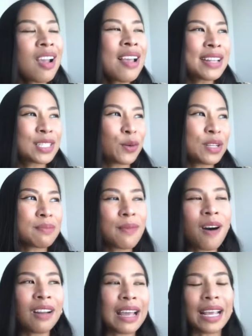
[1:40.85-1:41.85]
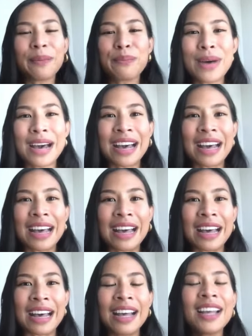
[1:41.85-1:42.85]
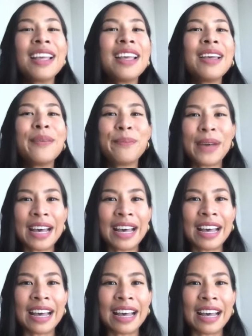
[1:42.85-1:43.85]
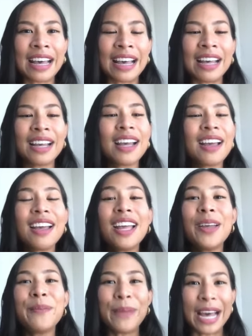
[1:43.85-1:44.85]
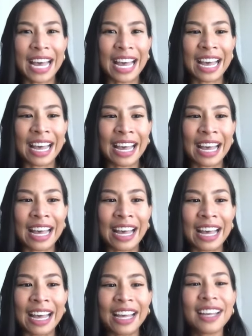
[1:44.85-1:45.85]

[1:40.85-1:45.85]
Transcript: So it's more like ma, ma, ma.